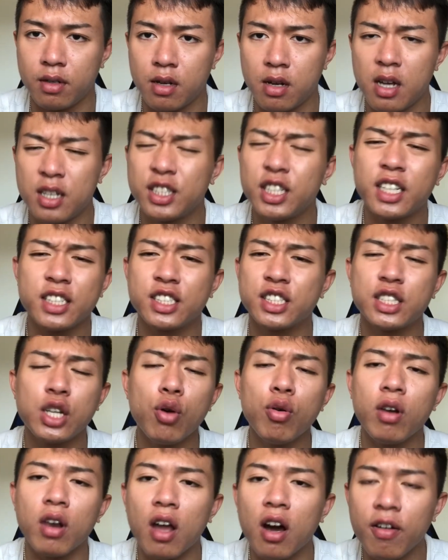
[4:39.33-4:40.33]
She can still
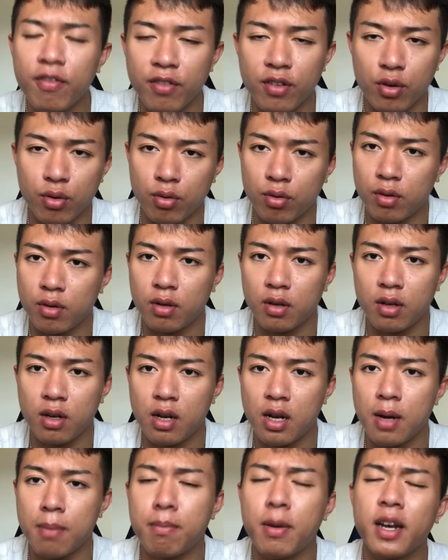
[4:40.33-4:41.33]
love you,
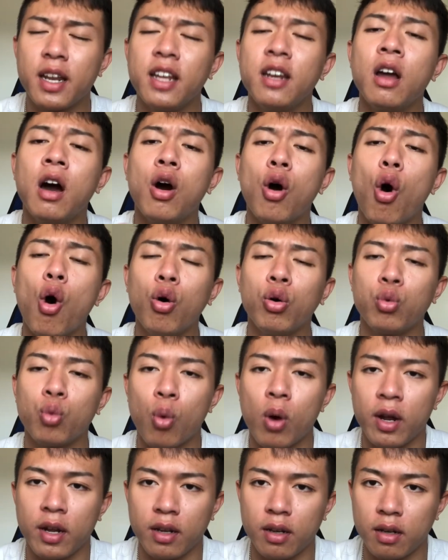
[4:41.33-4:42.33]
but in her own
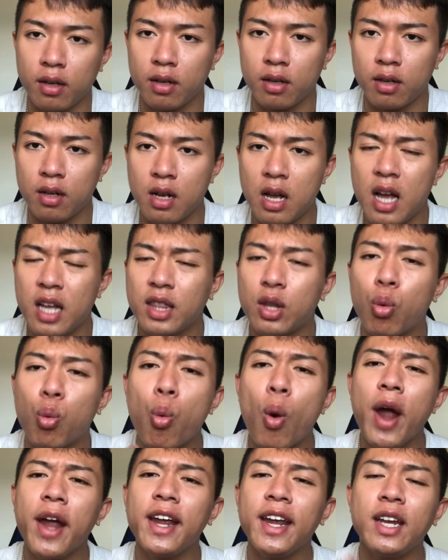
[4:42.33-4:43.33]
way, the
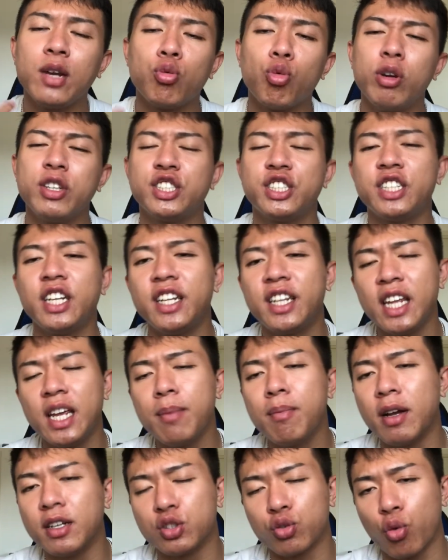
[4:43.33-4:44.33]
way in which she
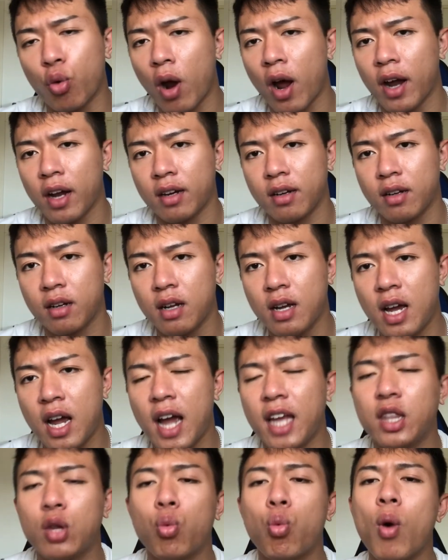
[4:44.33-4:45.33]
deems as right,
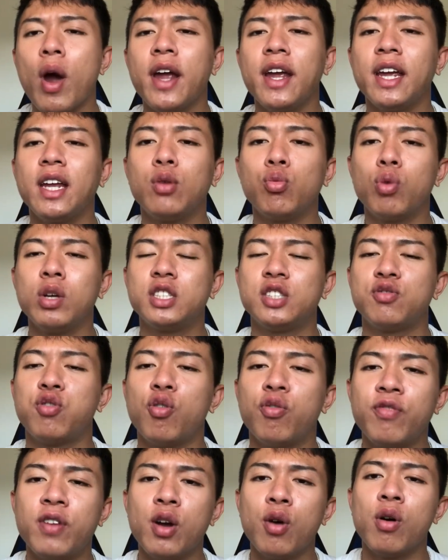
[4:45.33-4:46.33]
and the way in which
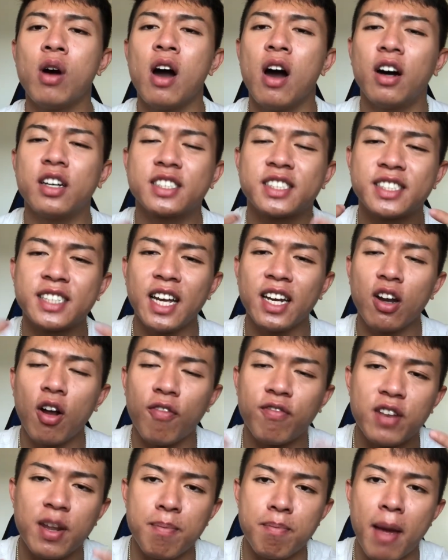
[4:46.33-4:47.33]
fulfill her set of
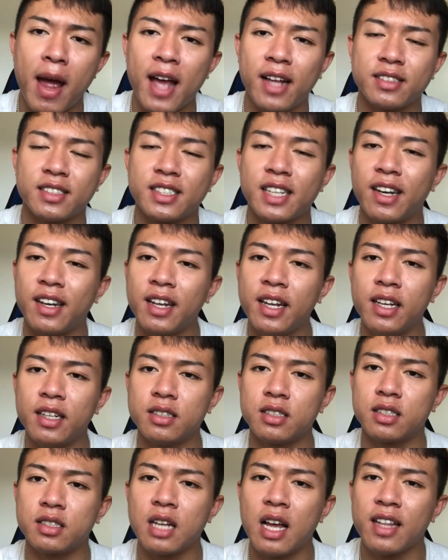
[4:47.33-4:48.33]
demands and
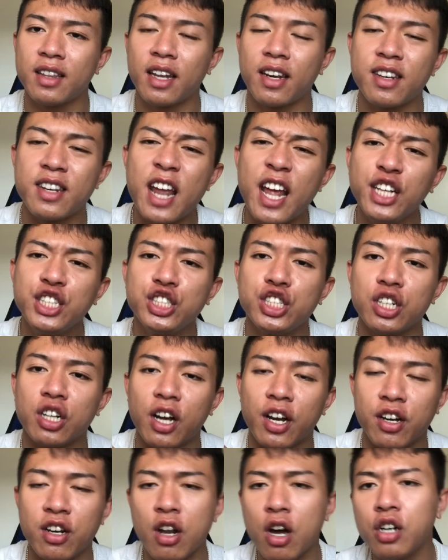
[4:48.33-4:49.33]
needs that nature
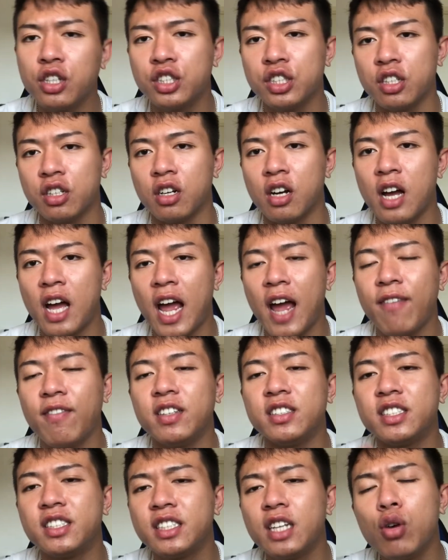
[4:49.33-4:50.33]
and nurture have
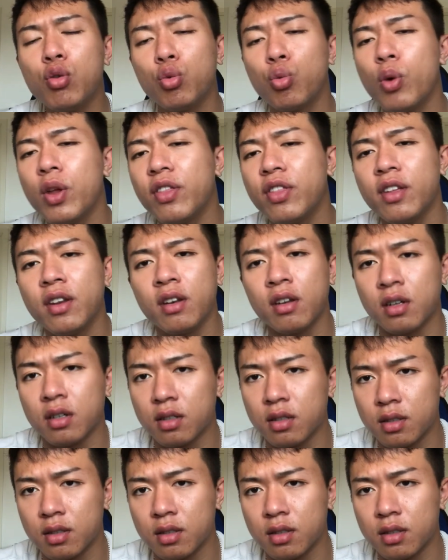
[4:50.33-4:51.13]
instilled within her.